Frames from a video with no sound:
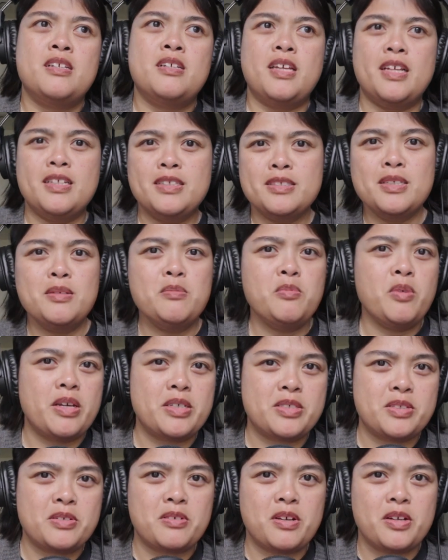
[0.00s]
in some
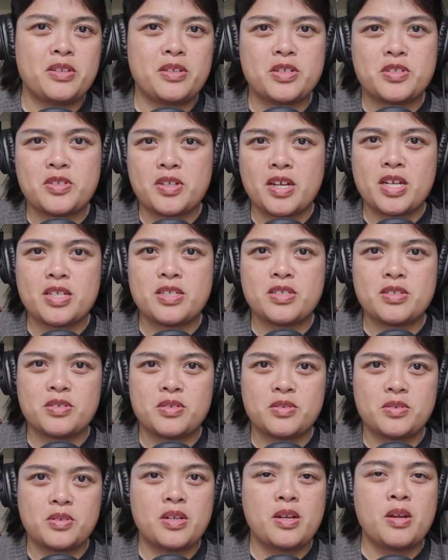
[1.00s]
ways or other, try
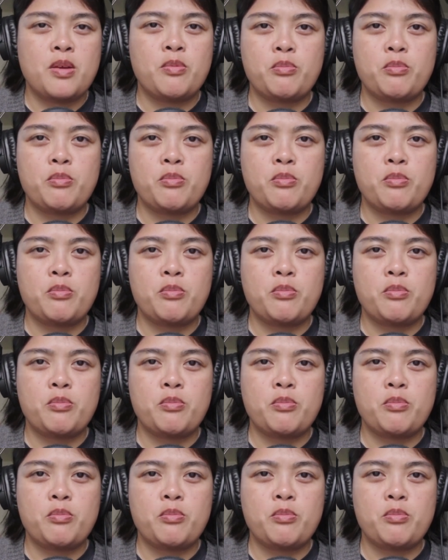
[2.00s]
to